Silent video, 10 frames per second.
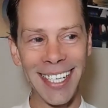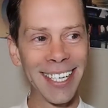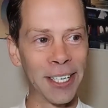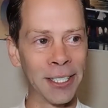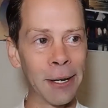
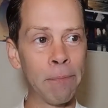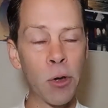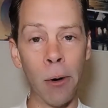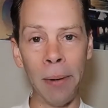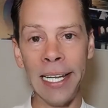Because
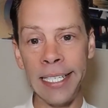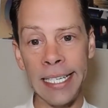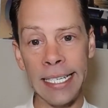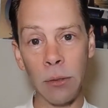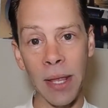your
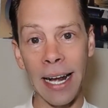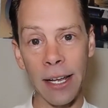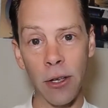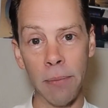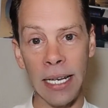abilities without
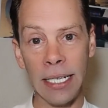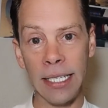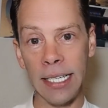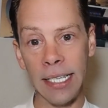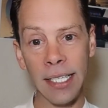
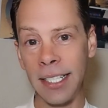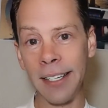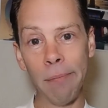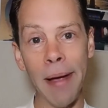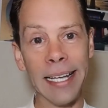humility
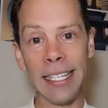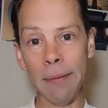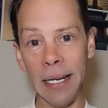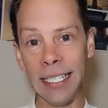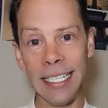makes the
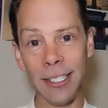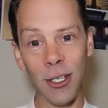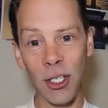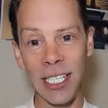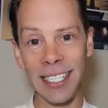abilities
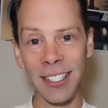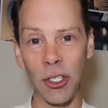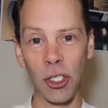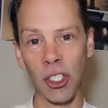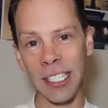useless, because
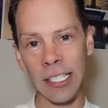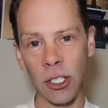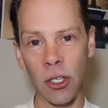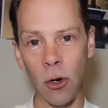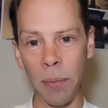you'll just
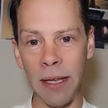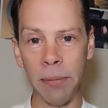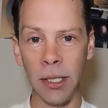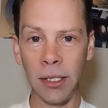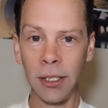insecure
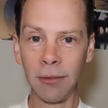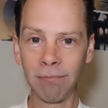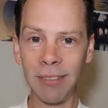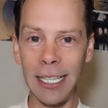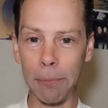people
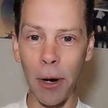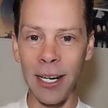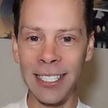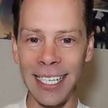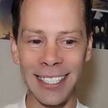in the
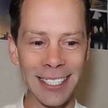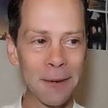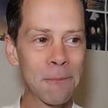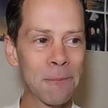process.